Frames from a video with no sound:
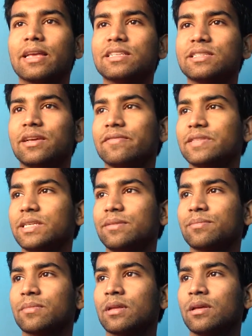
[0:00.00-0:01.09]

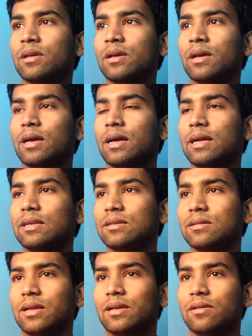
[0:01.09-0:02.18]
HDFC,
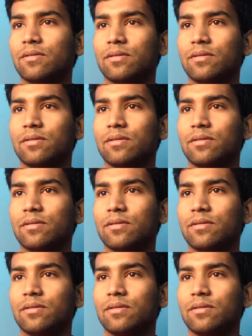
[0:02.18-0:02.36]
and like